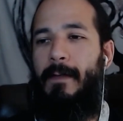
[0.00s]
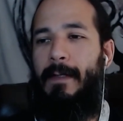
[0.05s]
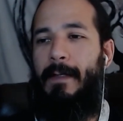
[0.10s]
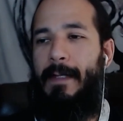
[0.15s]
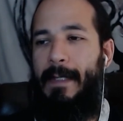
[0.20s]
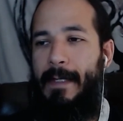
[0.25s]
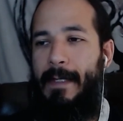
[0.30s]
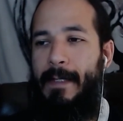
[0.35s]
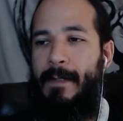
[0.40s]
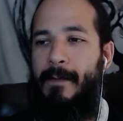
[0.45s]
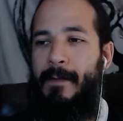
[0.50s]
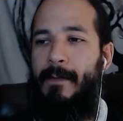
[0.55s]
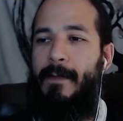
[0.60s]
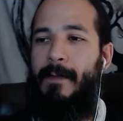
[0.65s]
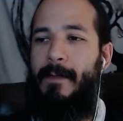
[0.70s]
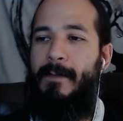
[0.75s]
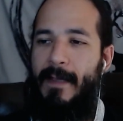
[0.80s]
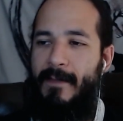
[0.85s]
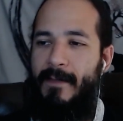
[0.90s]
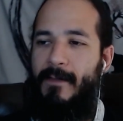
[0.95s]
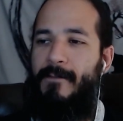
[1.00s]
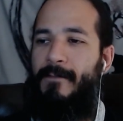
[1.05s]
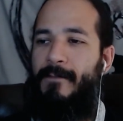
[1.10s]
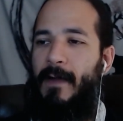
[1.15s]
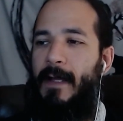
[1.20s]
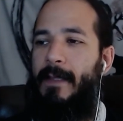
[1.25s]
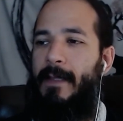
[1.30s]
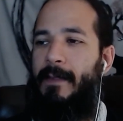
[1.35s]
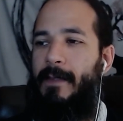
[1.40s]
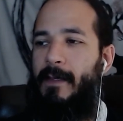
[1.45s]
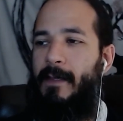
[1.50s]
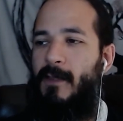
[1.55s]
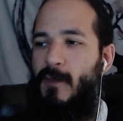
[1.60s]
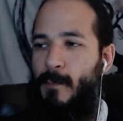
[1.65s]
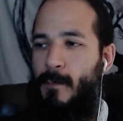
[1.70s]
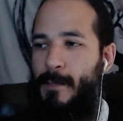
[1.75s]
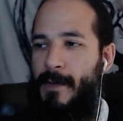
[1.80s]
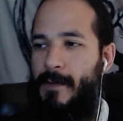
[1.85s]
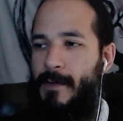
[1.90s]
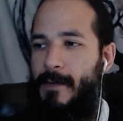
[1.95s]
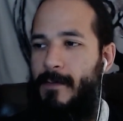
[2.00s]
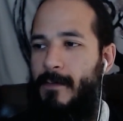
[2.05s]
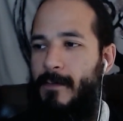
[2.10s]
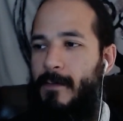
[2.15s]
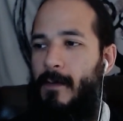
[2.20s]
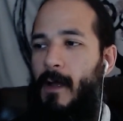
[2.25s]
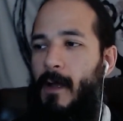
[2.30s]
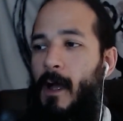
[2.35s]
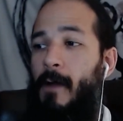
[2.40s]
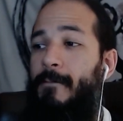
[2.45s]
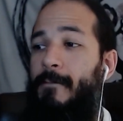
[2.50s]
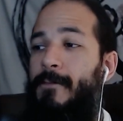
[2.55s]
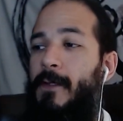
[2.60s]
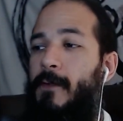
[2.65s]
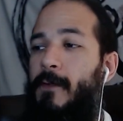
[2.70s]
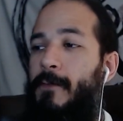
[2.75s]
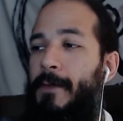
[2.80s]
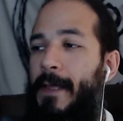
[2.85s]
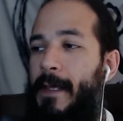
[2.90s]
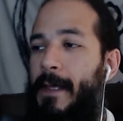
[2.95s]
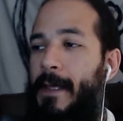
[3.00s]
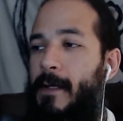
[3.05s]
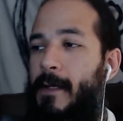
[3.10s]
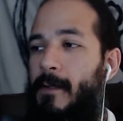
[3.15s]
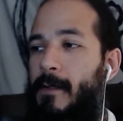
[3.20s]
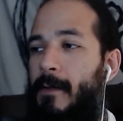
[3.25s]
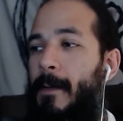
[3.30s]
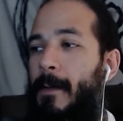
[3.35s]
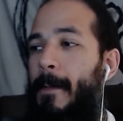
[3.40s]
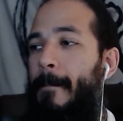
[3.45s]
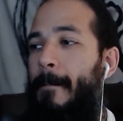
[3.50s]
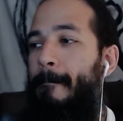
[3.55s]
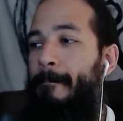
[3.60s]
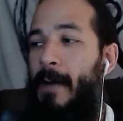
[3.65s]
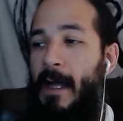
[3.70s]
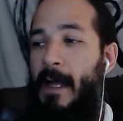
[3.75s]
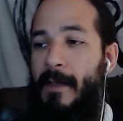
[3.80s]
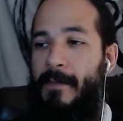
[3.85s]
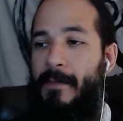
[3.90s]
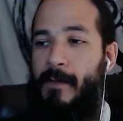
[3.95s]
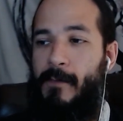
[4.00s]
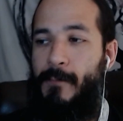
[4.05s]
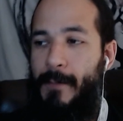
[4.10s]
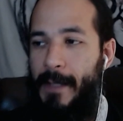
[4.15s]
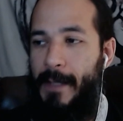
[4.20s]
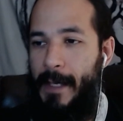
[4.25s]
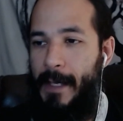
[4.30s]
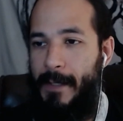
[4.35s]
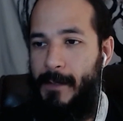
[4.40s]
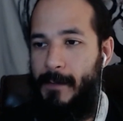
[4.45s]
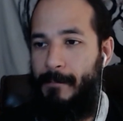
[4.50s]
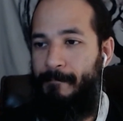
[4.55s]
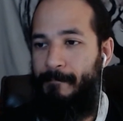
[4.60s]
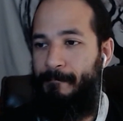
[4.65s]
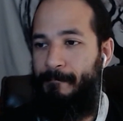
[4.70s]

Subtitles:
in intensifying the experience of the creator by the creator.